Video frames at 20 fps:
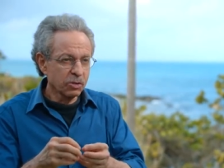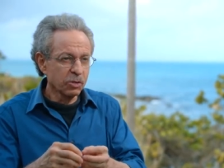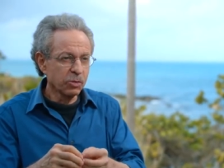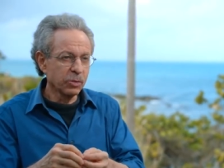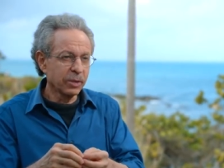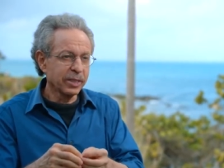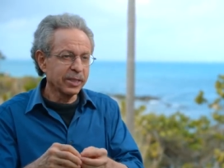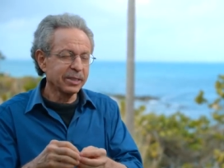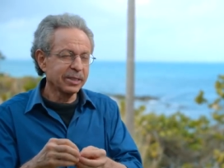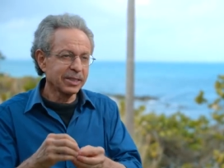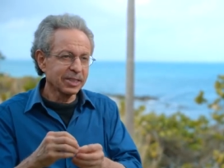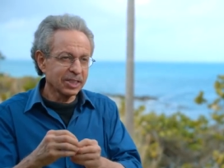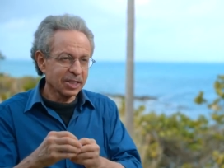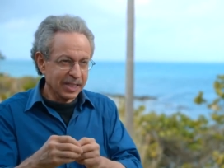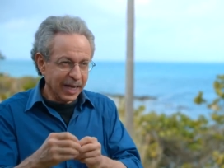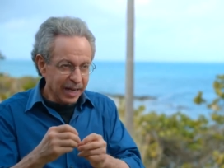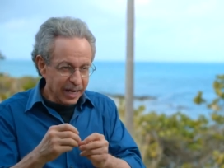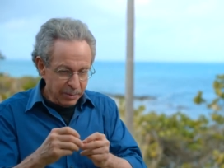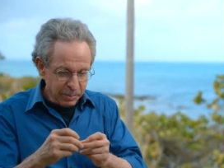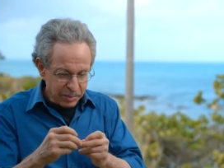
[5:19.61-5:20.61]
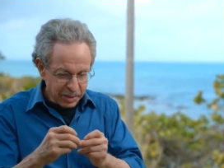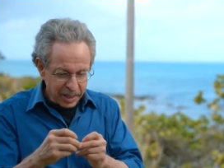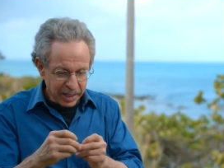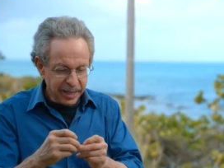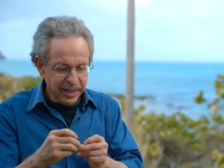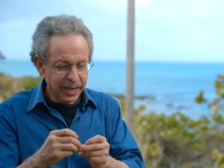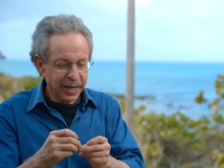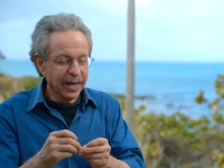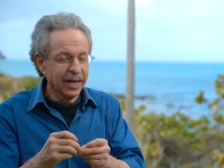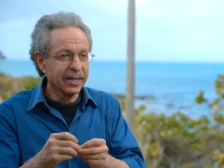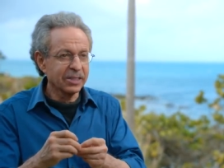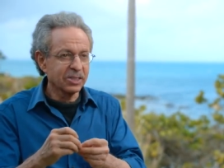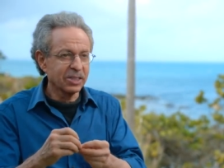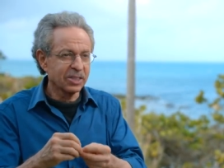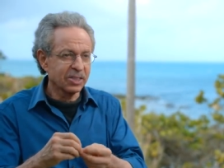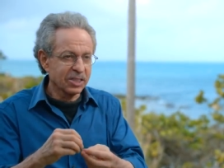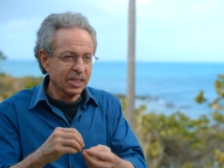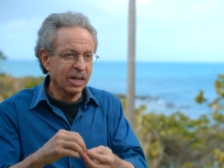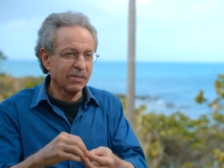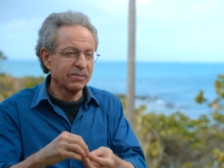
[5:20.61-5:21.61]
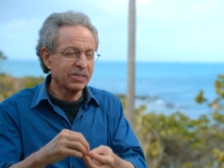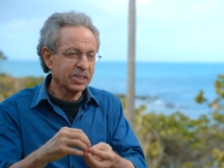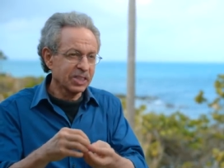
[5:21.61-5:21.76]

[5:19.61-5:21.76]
doing the same thing as itself.